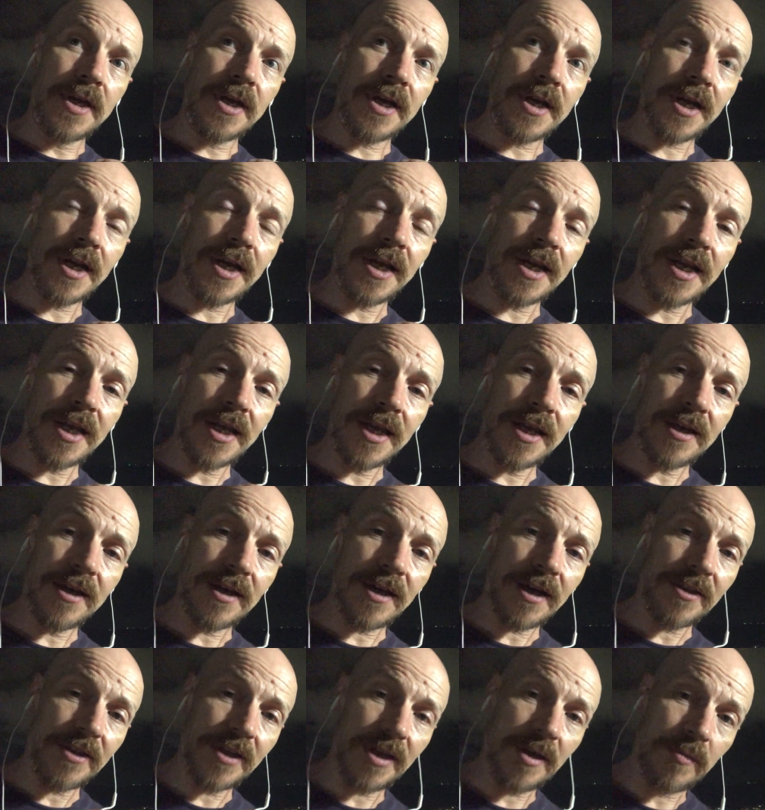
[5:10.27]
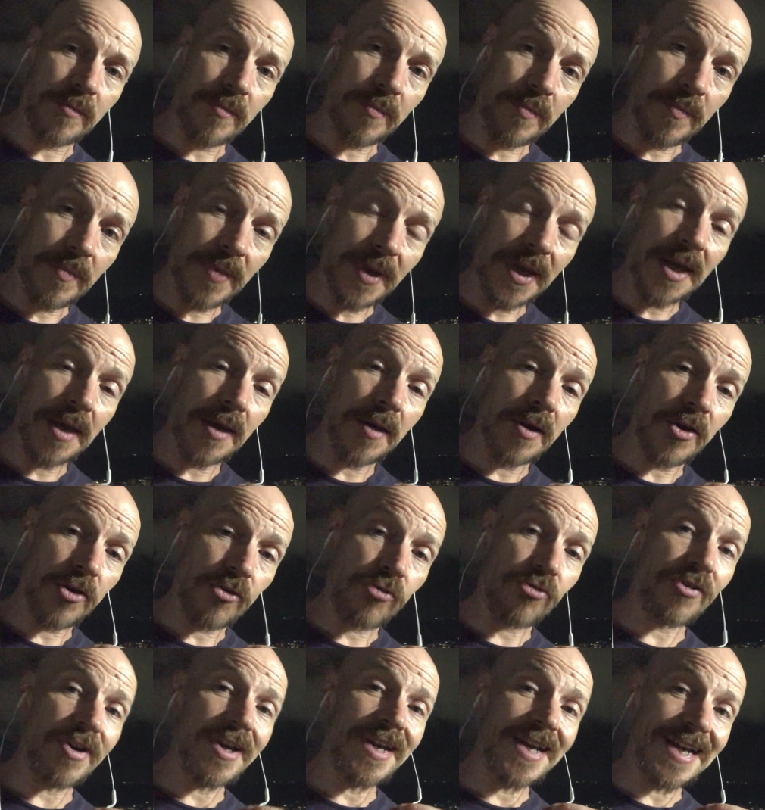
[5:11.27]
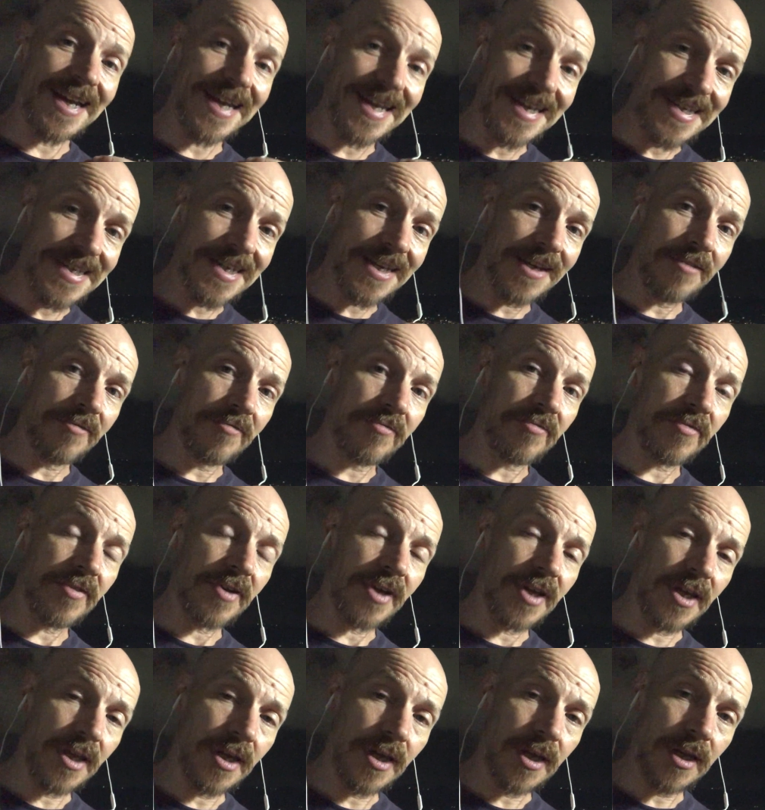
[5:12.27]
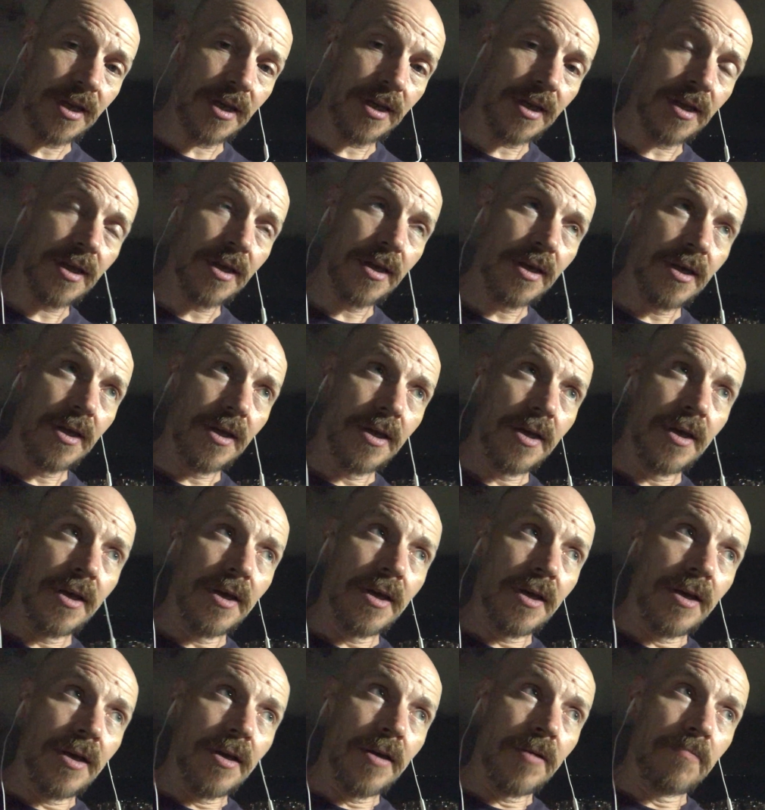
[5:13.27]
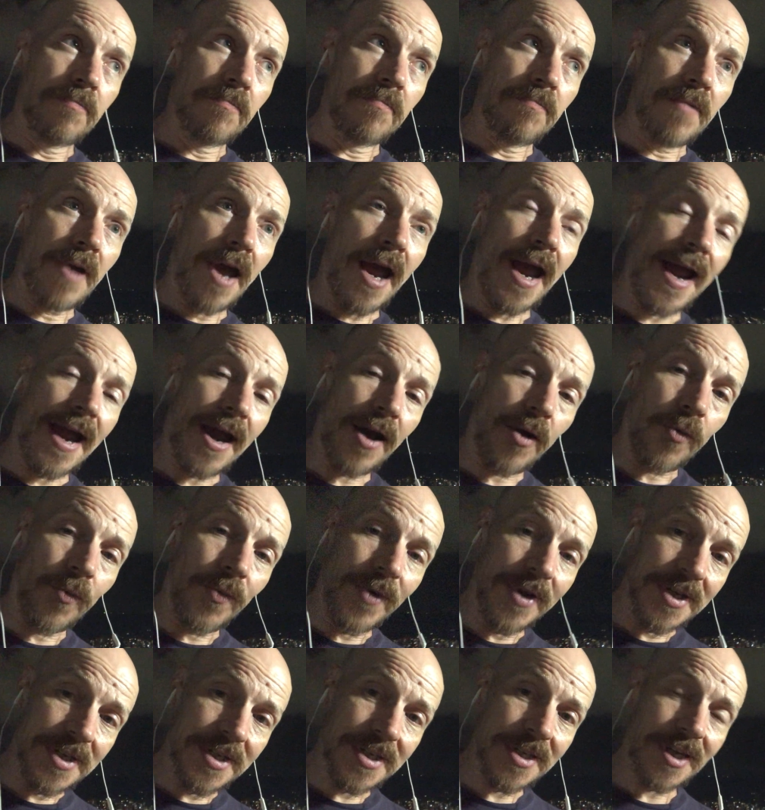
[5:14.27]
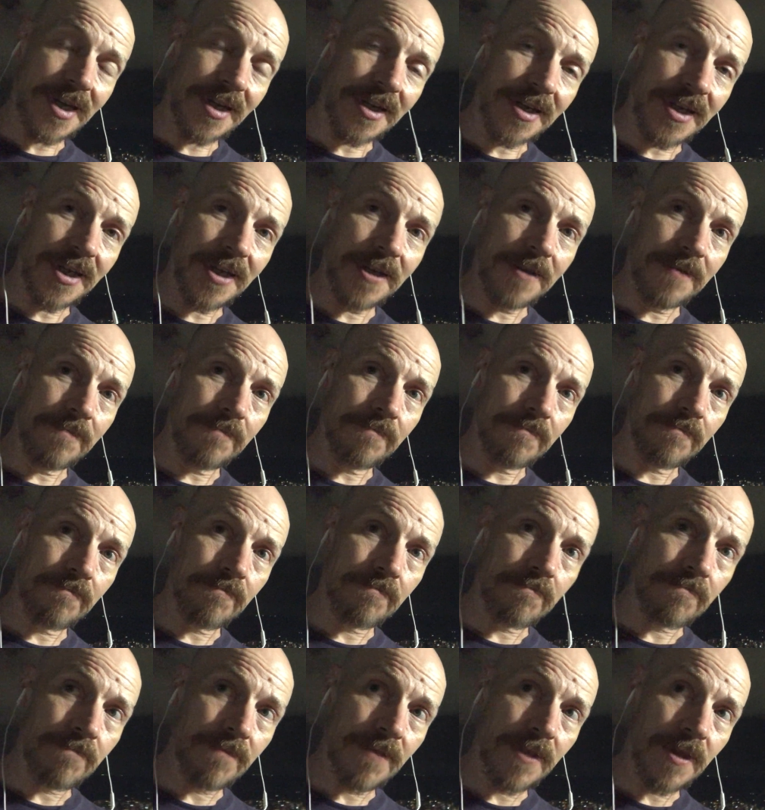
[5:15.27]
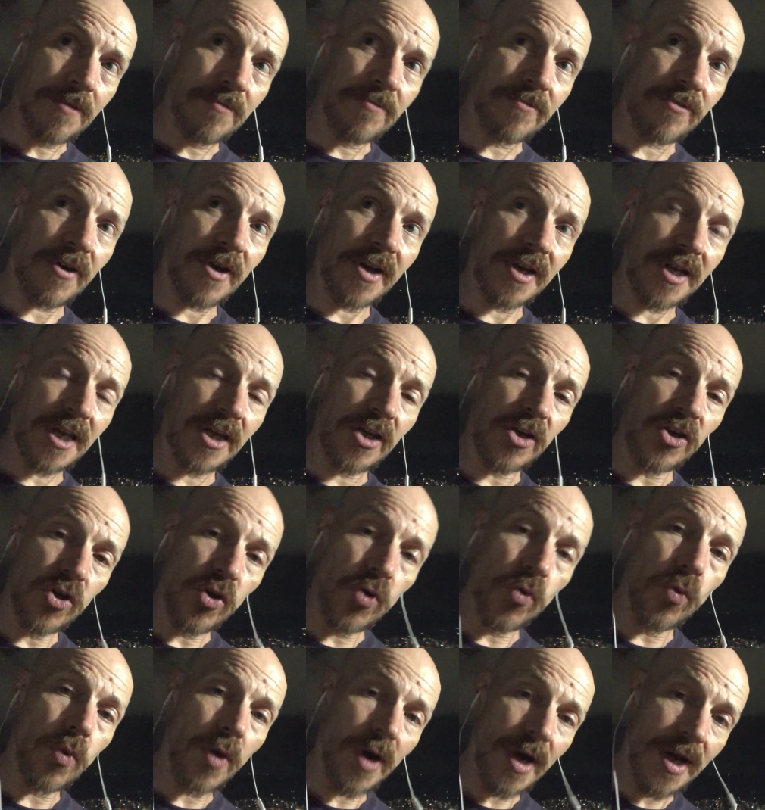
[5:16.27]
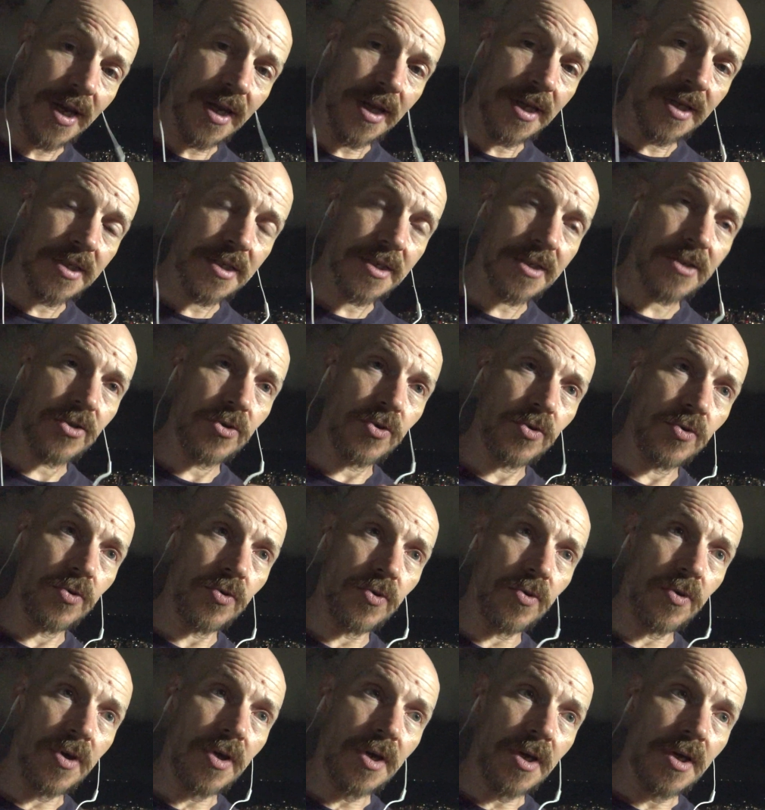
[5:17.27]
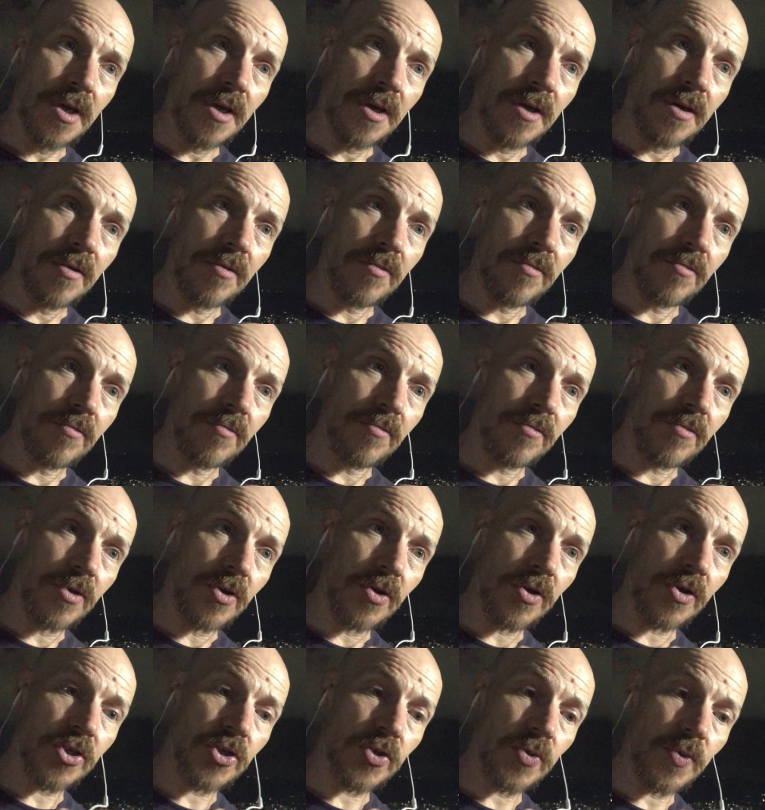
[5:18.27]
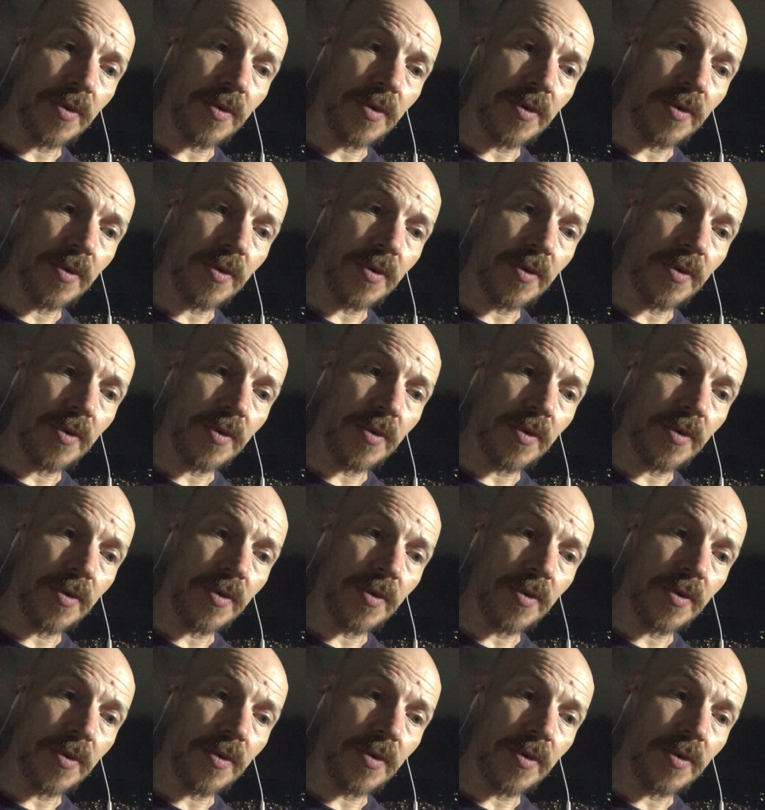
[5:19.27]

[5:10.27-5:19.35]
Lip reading: Clearly, I think being creative in how we study, finding new ways to look to